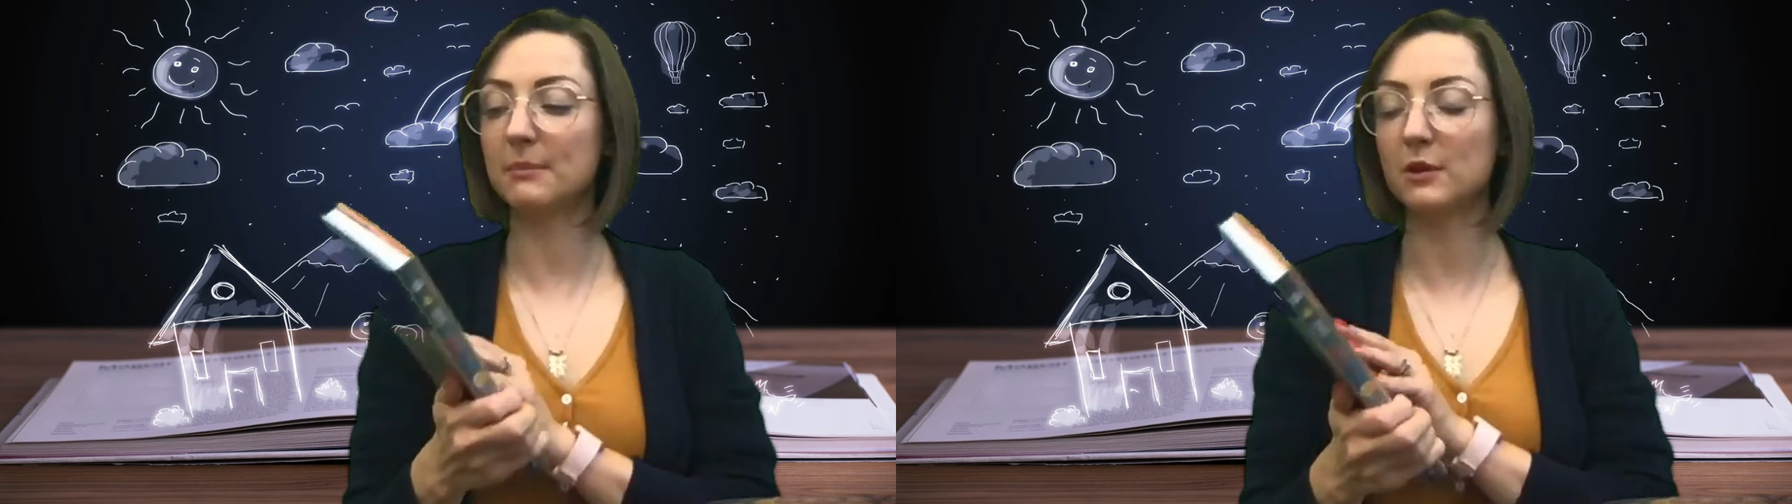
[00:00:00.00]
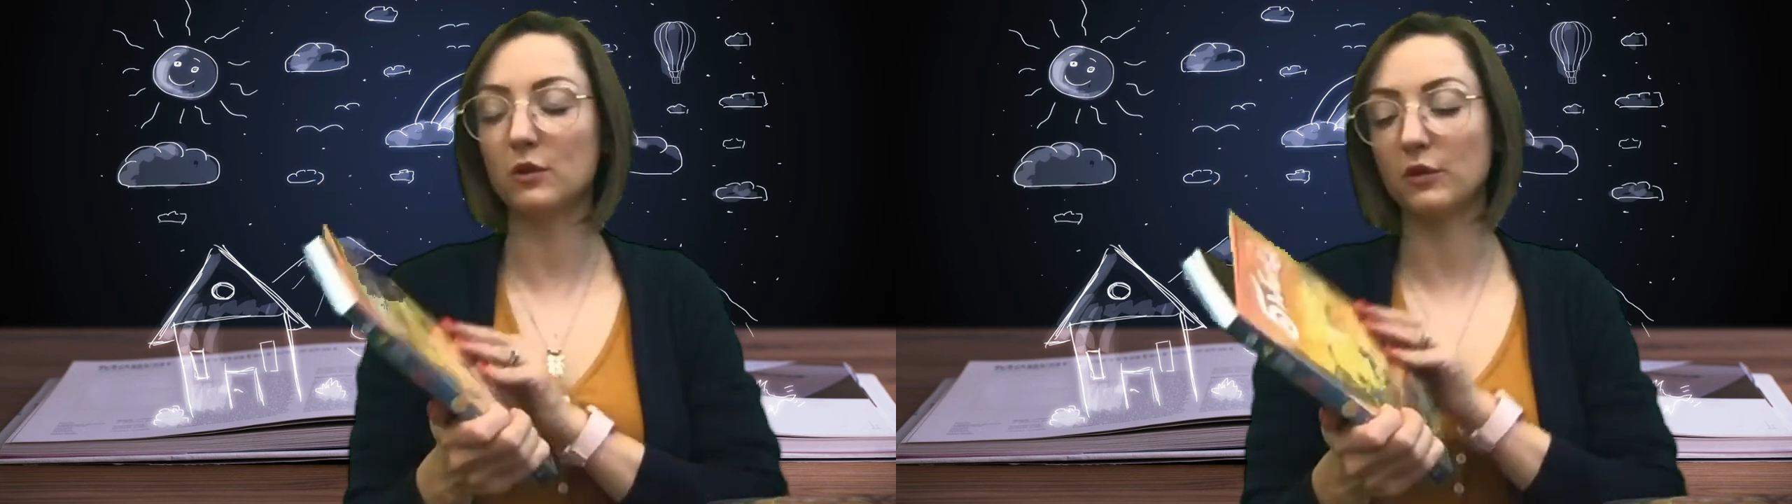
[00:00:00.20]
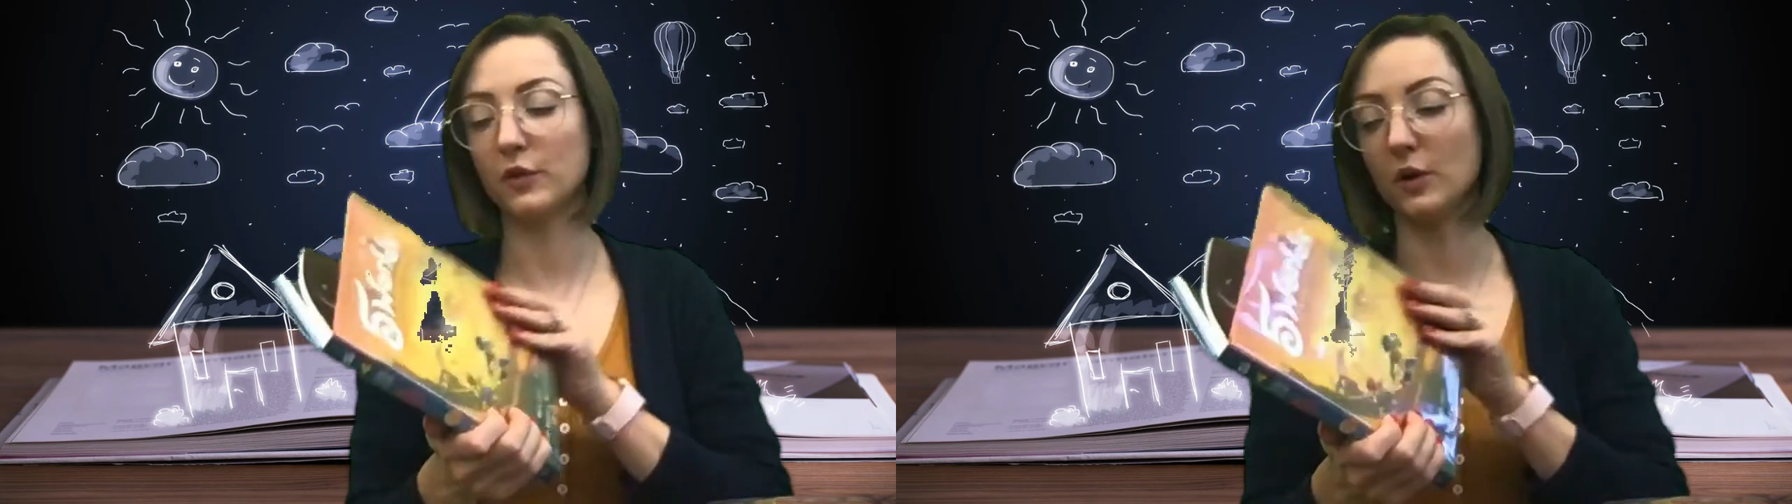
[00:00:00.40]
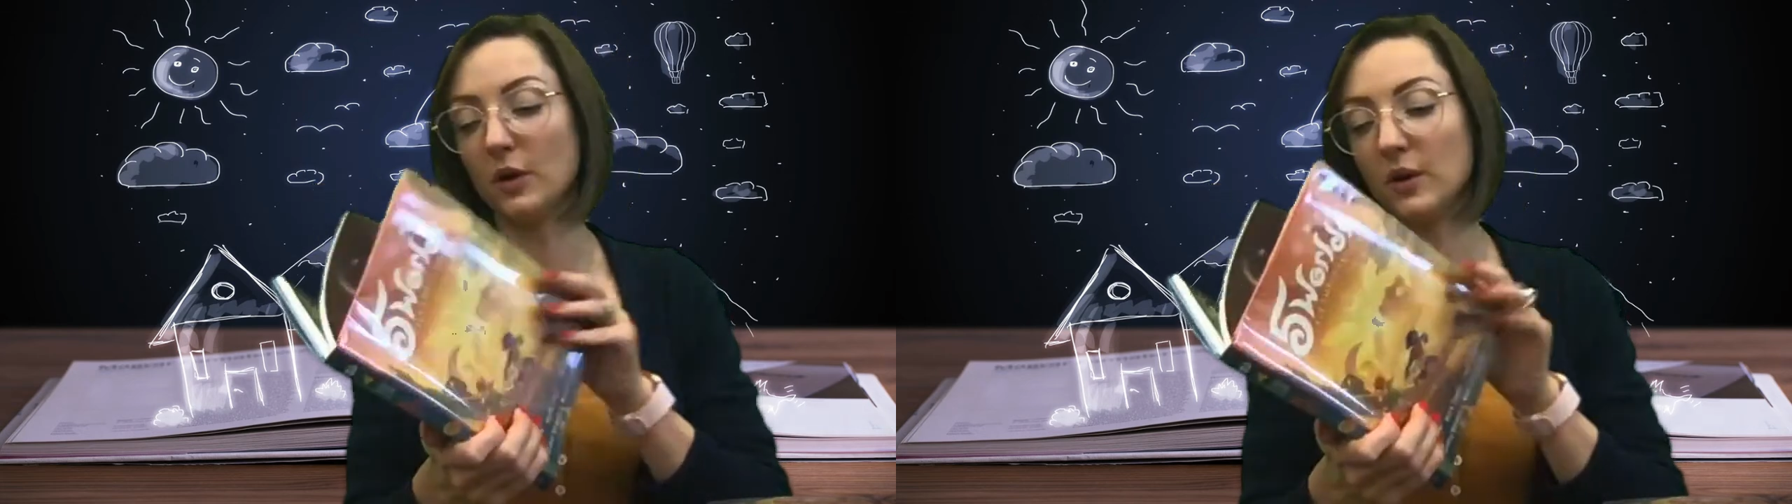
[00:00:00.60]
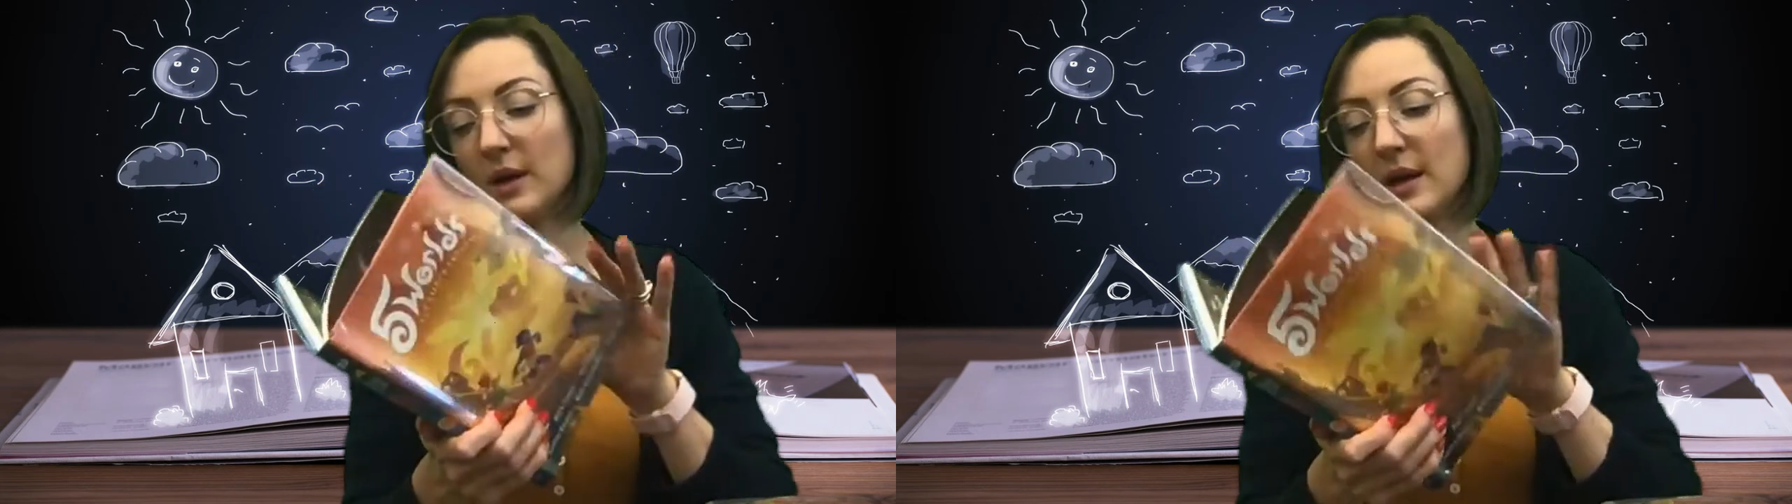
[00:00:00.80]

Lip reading: beautiful,